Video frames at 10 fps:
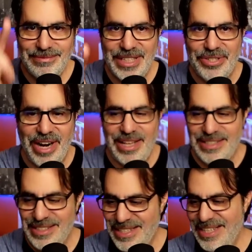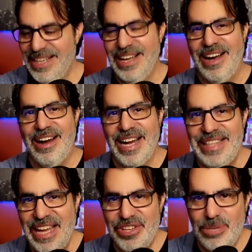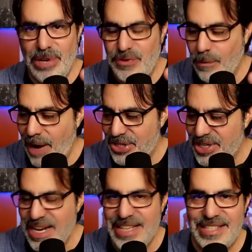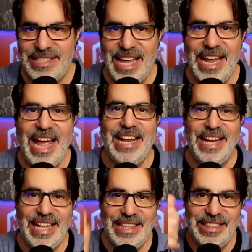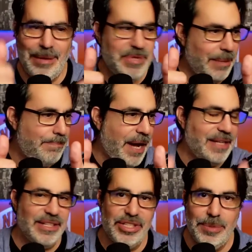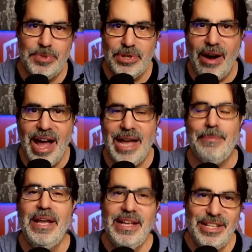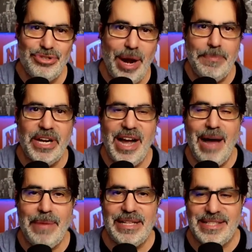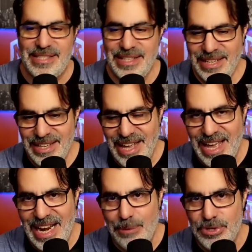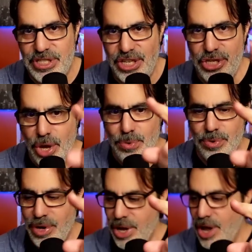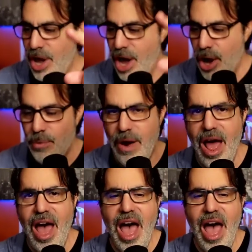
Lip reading: That's right. All right, thank you so much for watching this. Again, hit the thumbs up button, subscribe, drop your comments, and I will see you around